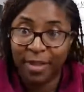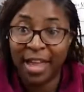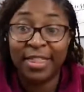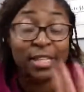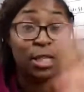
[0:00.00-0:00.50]

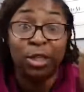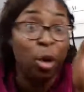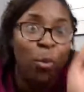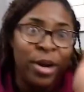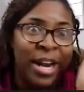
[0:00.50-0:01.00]

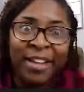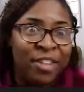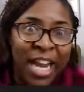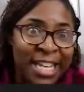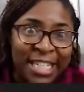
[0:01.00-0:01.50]
We're not
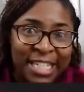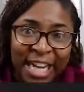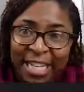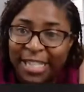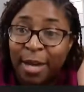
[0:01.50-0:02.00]
even into
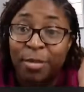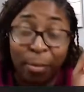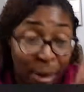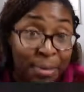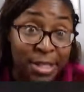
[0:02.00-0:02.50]
tonight's
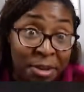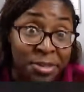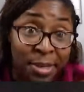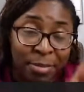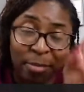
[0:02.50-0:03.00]
subject, but I'm going to tell
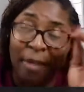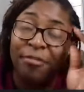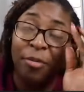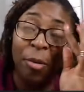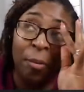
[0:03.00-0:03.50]
you something
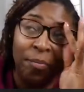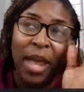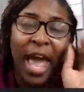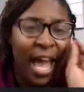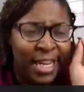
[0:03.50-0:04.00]
about fruit.
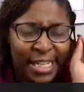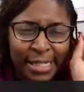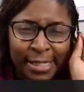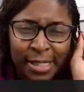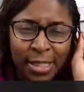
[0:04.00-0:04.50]
And
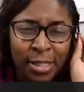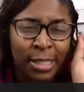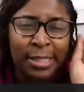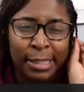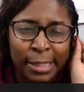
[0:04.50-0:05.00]
this
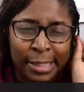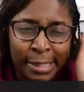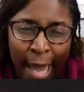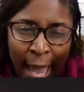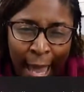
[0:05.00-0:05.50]
is
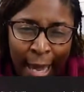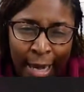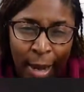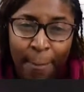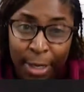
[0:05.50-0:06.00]
sad,
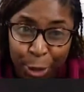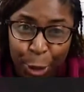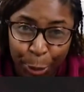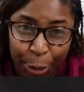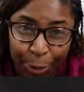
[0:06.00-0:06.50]
but
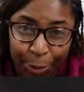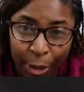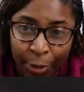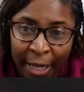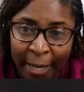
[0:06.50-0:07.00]
true.
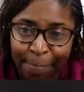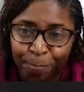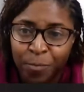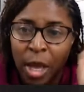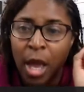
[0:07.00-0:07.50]
Okay.
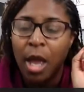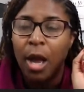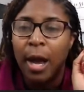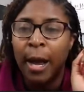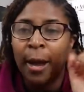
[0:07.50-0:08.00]

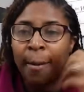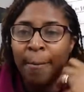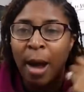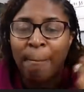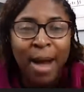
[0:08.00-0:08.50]

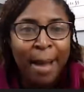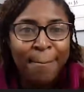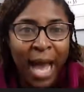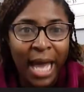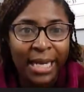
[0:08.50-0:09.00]

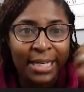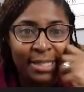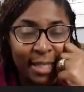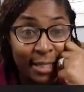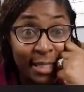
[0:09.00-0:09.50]
My body
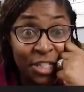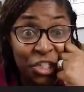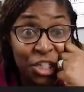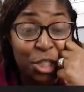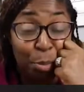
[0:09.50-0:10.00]
is
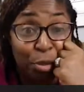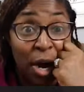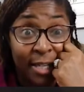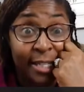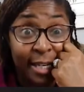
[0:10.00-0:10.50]
conditioned to
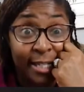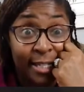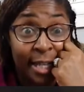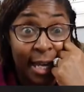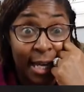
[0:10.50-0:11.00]

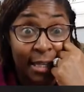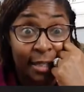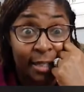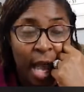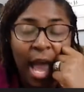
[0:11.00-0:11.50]
process
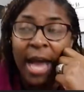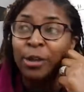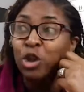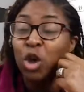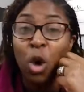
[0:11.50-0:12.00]
things.
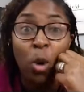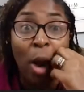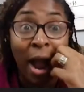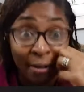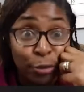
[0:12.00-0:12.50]
And
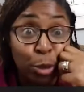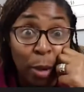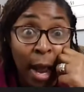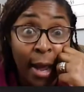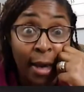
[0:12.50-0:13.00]
so I've
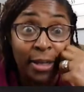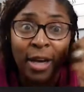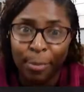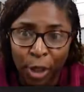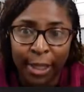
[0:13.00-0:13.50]
tried,
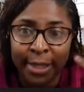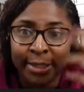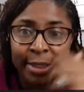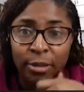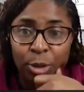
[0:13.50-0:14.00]
and I'm going to
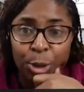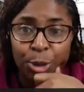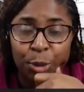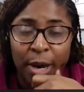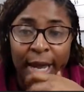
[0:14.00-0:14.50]
continue to
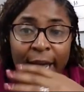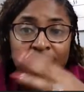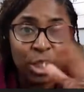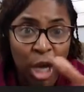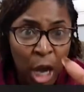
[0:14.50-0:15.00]
try
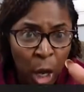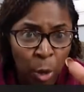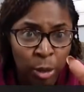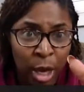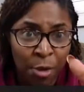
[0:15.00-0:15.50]
to
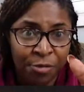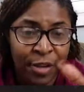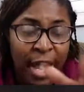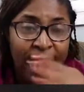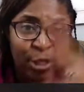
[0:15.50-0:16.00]
haul off
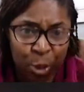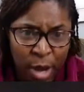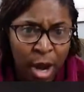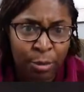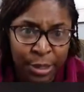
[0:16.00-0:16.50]
and
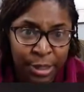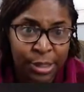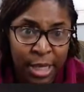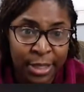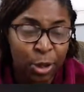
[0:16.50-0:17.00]
try all
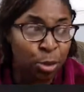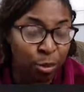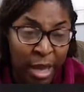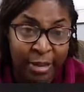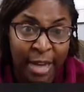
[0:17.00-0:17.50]
these things,
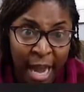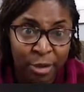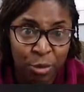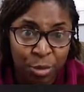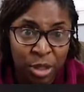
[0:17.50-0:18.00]
like
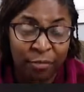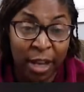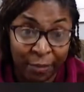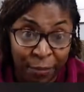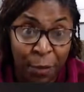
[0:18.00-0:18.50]
natural stuff
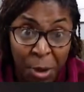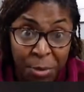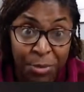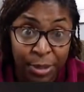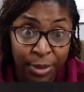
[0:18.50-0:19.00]
like
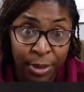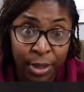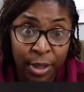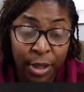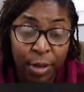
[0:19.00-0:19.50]
fruit.
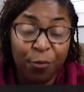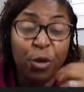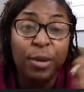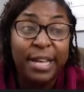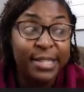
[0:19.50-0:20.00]

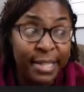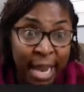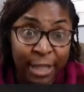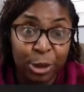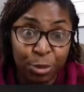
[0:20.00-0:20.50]
Fruit has
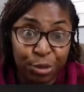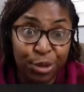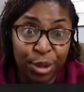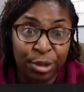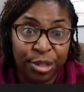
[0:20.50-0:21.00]
natural
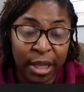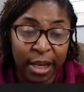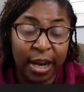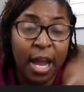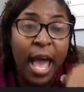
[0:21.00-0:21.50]
sugars
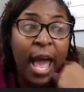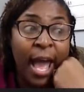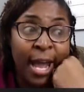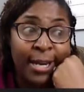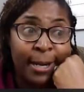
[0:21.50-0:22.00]
in it.
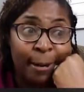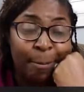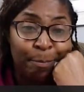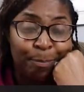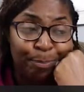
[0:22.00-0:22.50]

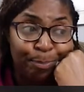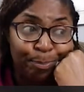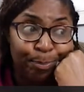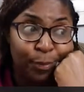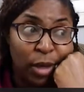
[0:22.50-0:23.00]
And,
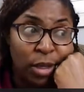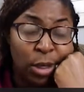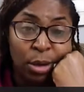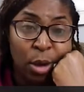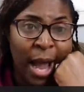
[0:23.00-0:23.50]

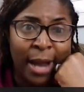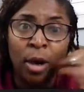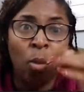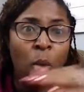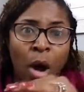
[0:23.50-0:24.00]
I
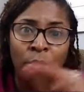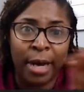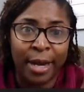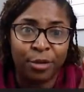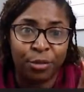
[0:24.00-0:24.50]
don't walk
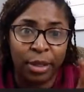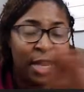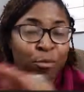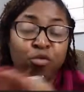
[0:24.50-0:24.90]
naturally.